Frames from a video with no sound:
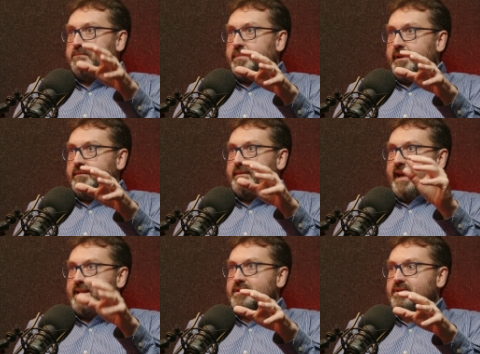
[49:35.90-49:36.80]
But
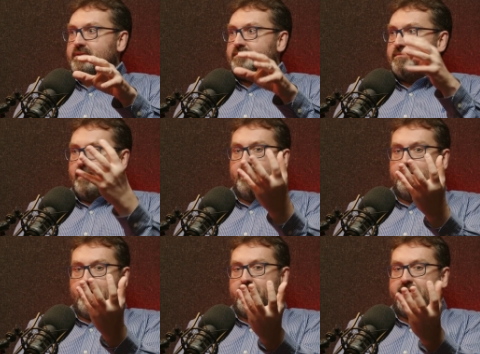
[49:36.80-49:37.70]
that's
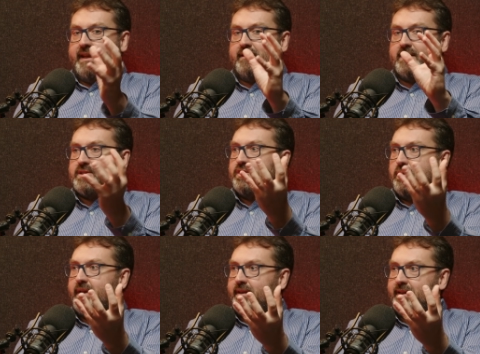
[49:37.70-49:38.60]
a thing that doesn't
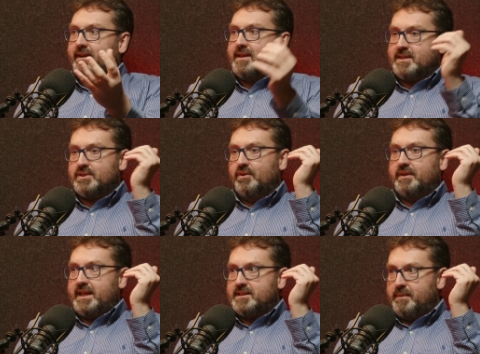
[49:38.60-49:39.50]
do anything unless it's
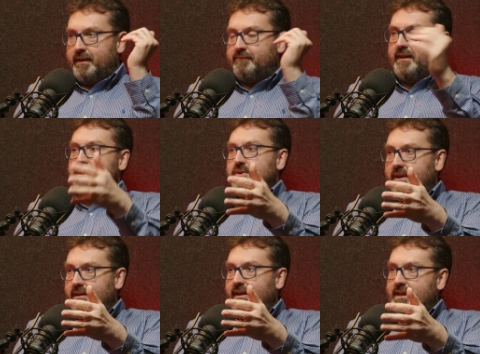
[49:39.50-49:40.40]
got data being fed to
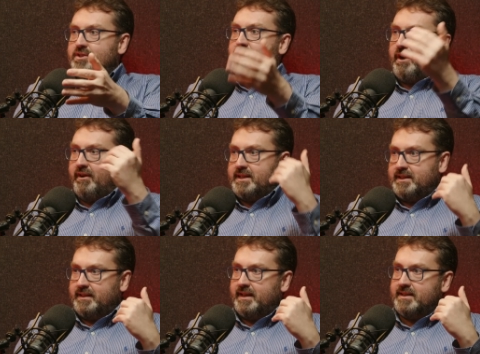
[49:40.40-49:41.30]
it and it
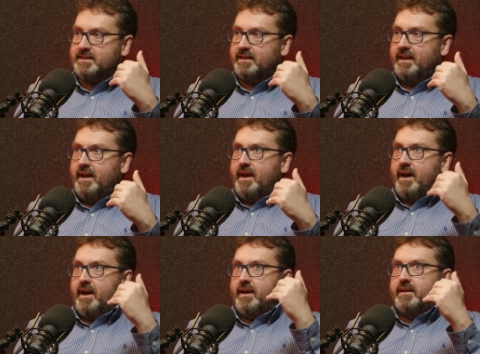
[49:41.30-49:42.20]
generating data.
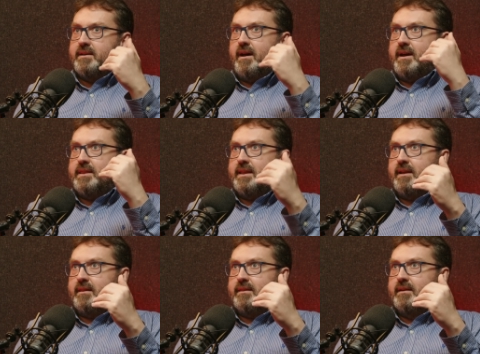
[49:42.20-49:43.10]
And I
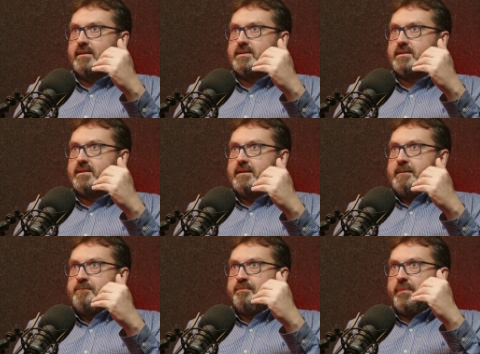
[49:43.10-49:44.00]
think that
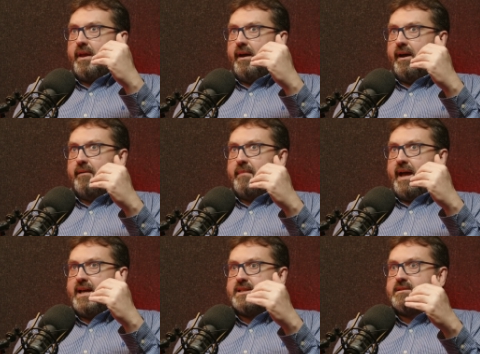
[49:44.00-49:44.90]

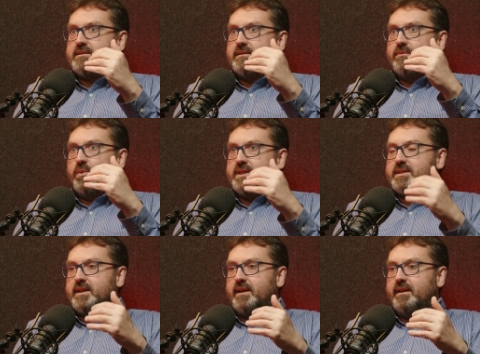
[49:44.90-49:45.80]
as we
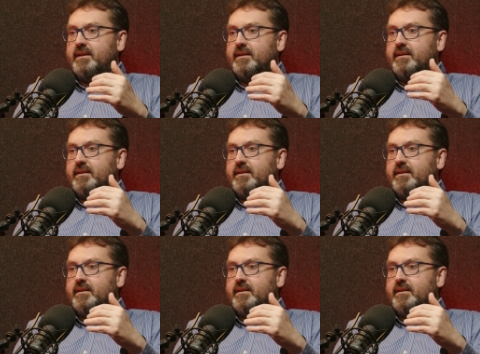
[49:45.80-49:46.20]
see